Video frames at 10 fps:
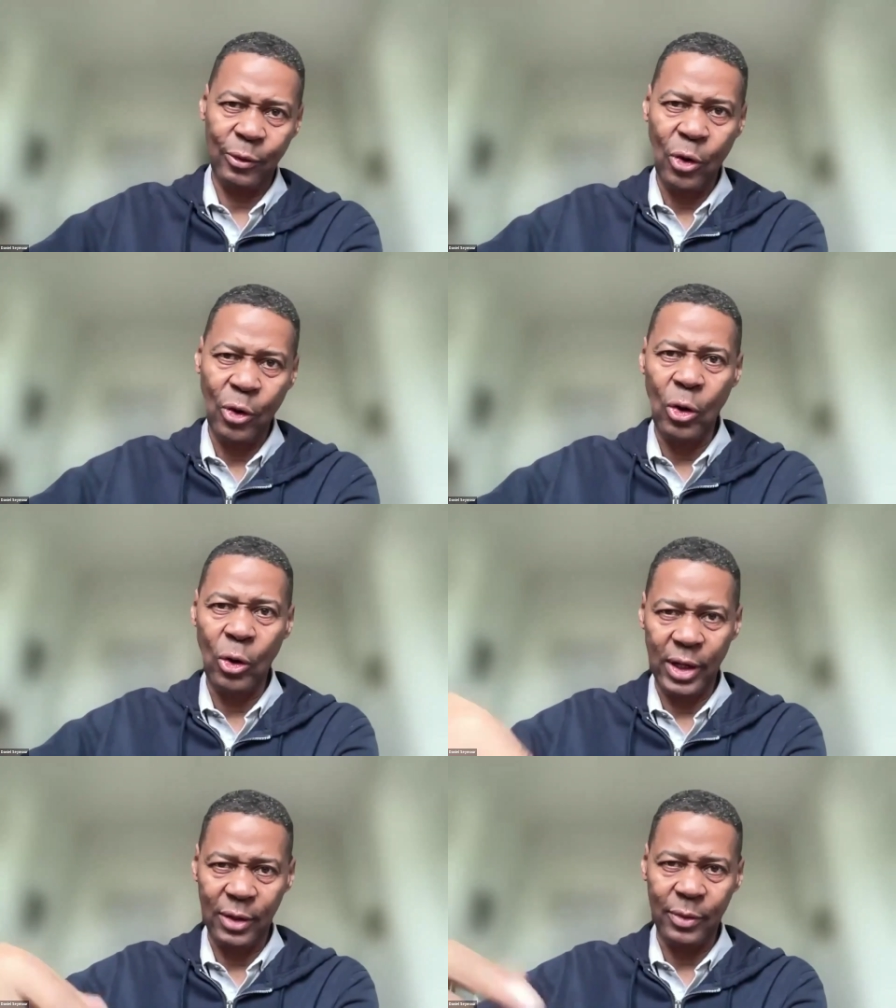to
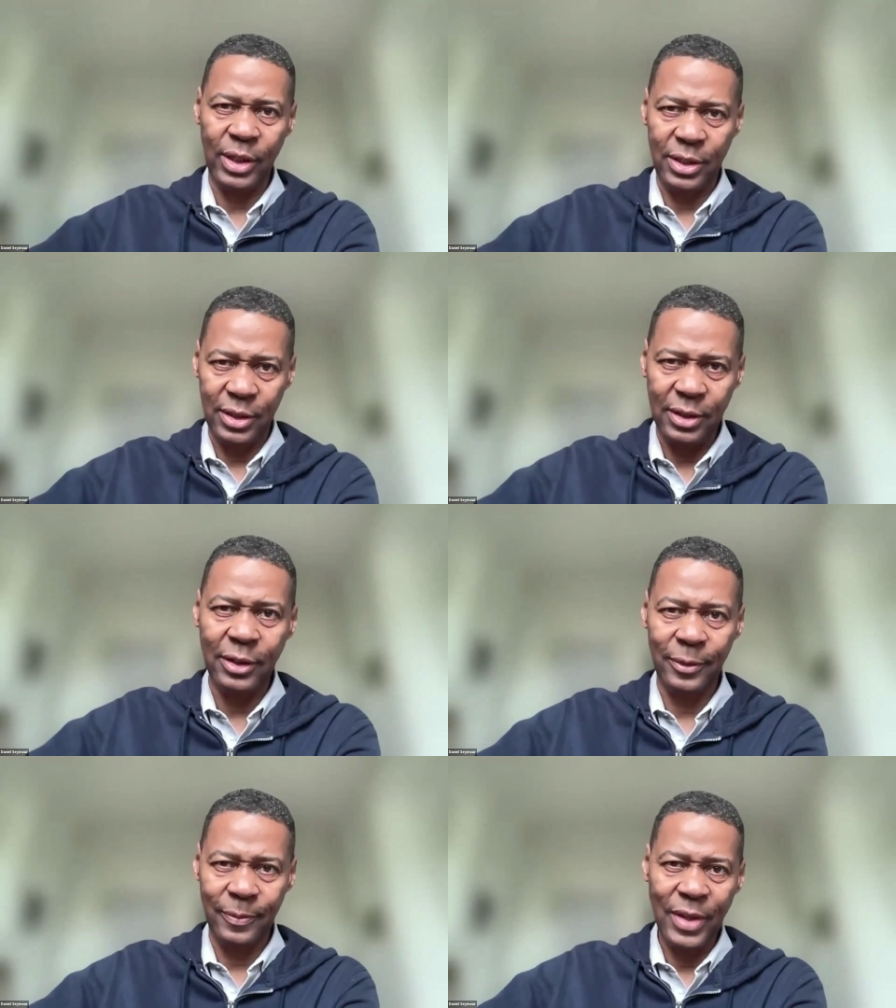follow in which,
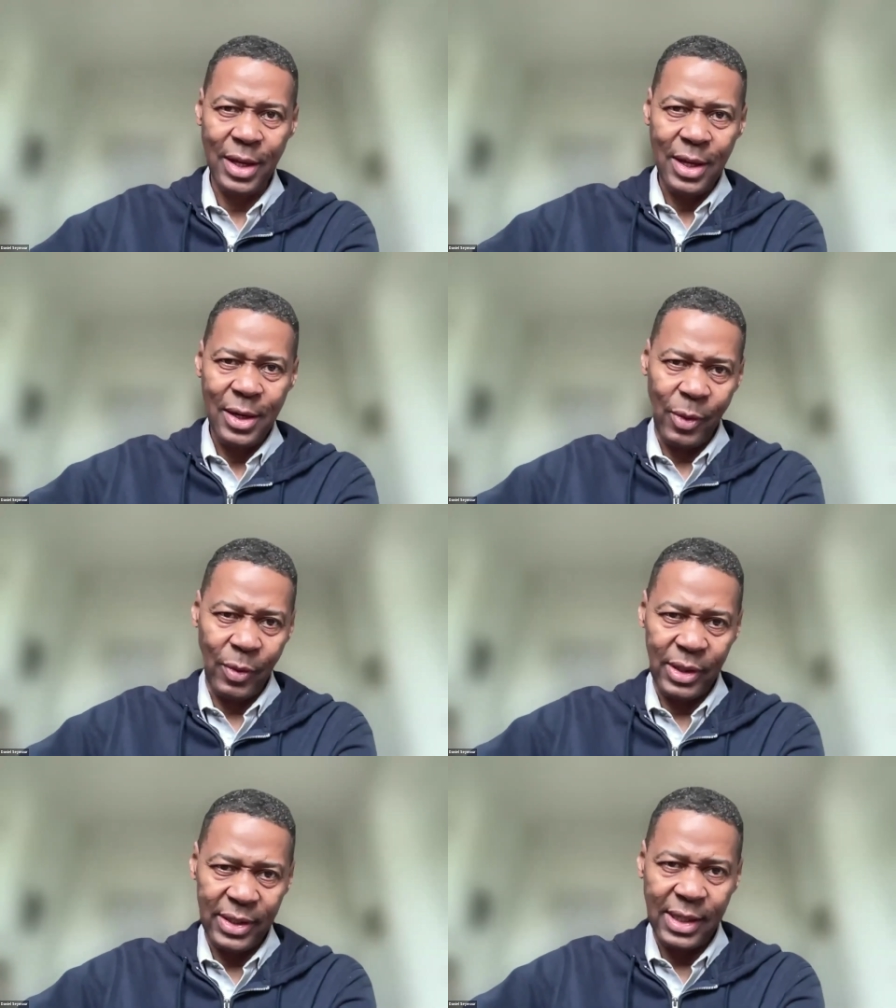
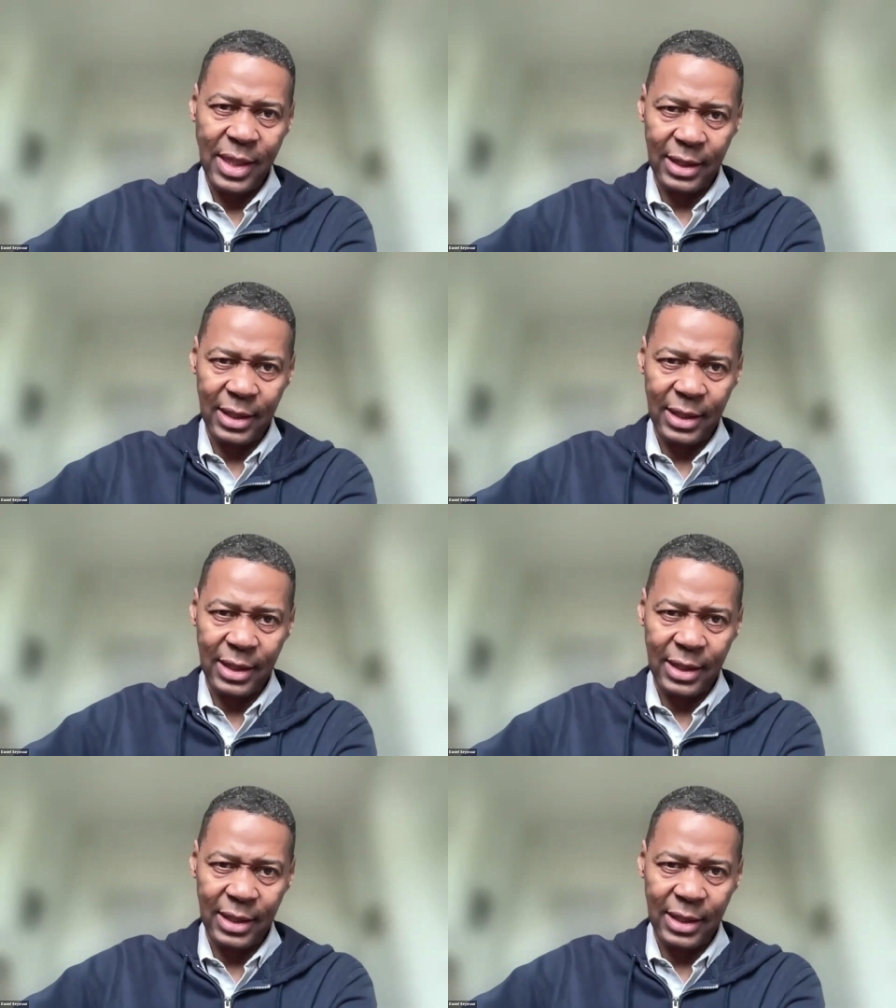we will see